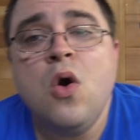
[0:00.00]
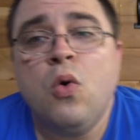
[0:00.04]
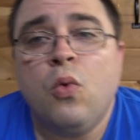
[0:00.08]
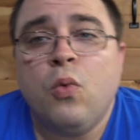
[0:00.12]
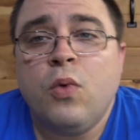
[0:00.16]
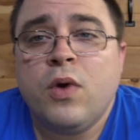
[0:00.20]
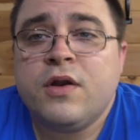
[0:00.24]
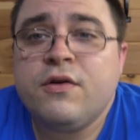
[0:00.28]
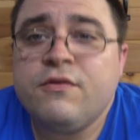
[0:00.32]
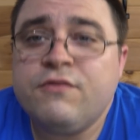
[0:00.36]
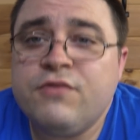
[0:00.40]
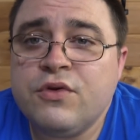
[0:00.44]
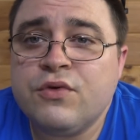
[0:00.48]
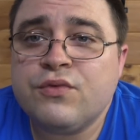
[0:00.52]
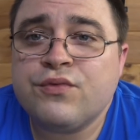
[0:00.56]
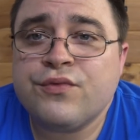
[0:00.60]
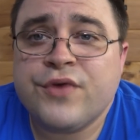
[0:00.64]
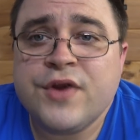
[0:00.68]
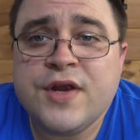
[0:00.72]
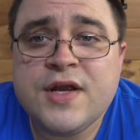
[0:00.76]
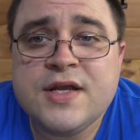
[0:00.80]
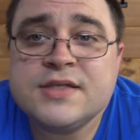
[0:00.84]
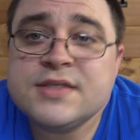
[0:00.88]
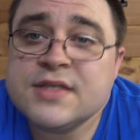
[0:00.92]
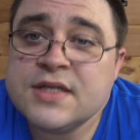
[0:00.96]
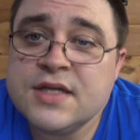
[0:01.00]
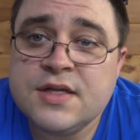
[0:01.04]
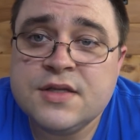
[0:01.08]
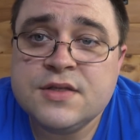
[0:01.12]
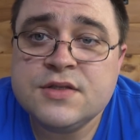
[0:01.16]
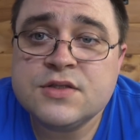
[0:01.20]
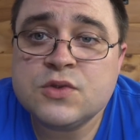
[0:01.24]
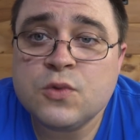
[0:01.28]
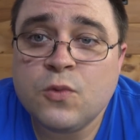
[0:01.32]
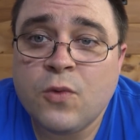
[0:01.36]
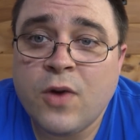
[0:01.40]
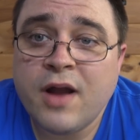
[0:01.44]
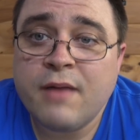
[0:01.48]
One of the
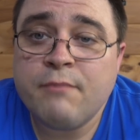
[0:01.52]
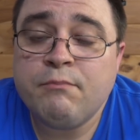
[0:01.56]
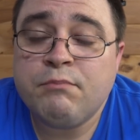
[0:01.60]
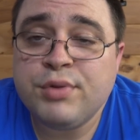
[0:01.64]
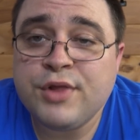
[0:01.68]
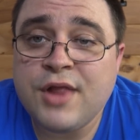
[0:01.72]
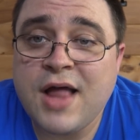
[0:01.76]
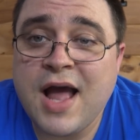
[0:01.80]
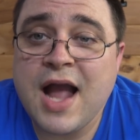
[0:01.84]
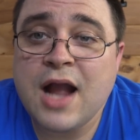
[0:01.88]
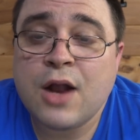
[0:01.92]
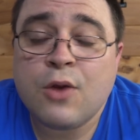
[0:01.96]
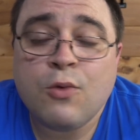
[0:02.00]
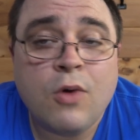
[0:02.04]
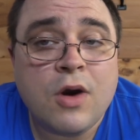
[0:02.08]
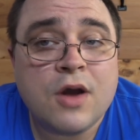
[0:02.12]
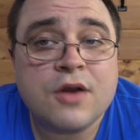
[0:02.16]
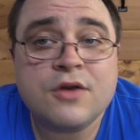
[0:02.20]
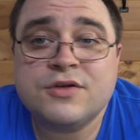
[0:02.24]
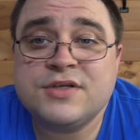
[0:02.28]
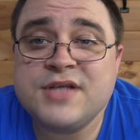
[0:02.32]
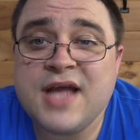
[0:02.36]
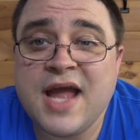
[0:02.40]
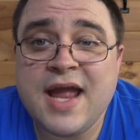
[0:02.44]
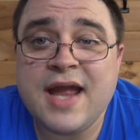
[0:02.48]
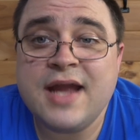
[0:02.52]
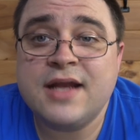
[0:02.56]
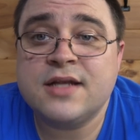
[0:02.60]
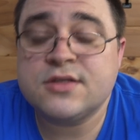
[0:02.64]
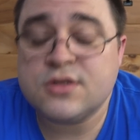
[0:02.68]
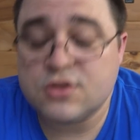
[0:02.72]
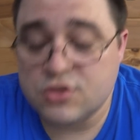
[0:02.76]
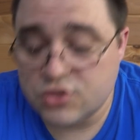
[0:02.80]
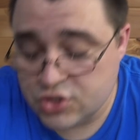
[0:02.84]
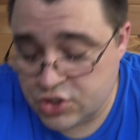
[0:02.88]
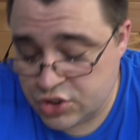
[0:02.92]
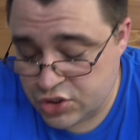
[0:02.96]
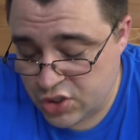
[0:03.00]
reasons why Blackwater tanks
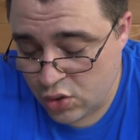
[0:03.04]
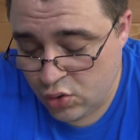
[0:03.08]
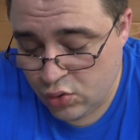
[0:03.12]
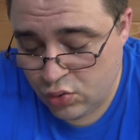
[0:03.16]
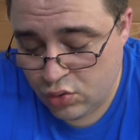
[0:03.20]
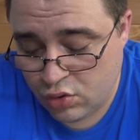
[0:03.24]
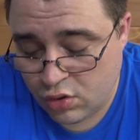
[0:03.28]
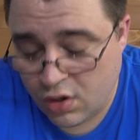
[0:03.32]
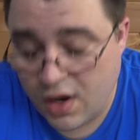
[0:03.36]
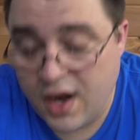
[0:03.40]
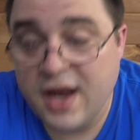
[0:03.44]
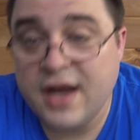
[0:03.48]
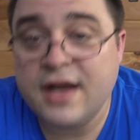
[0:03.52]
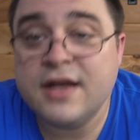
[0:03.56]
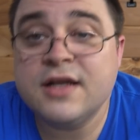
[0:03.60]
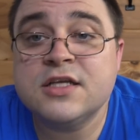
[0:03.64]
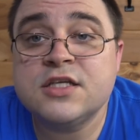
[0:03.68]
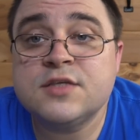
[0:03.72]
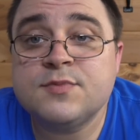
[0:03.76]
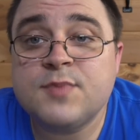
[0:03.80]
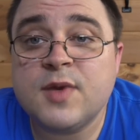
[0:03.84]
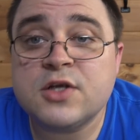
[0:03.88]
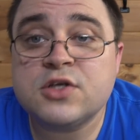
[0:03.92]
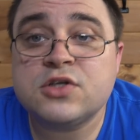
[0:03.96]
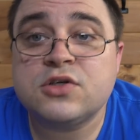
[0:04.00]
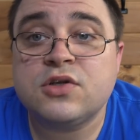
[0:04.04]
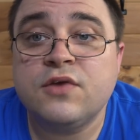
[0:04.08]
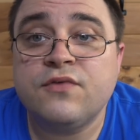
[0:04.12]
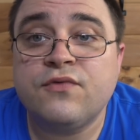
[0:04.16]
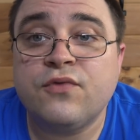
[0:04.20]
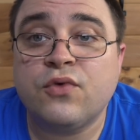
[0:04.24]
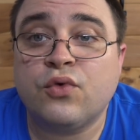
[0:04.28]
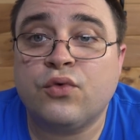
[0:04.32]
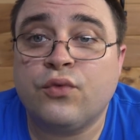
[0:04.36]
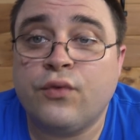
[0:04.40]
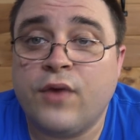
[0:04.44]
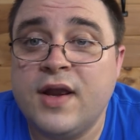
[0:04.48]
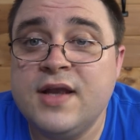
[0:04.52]
are so great, especially
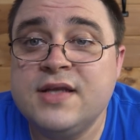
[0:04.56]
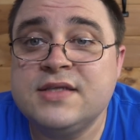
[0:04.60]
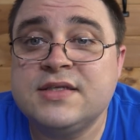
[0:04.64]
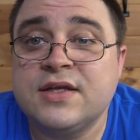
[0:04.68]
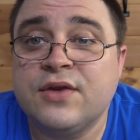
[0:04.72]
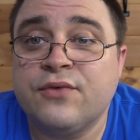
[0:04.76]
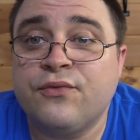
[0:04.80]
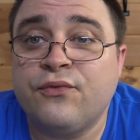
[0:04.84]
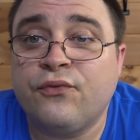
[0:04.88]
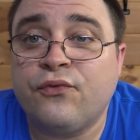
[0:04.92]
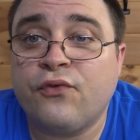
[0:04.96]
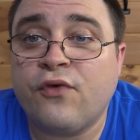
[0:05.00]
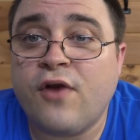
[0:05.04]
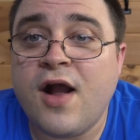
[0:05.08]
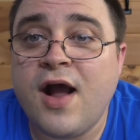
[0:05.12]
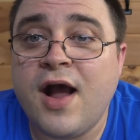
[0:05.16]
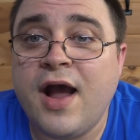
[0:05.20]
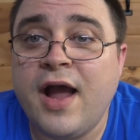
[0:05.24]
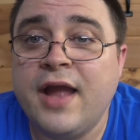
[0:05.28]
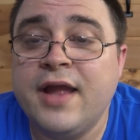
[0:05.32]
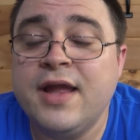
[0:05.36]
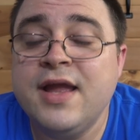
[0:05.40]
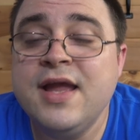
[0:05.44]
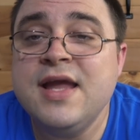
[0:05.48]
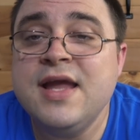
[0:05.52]
for raising fry,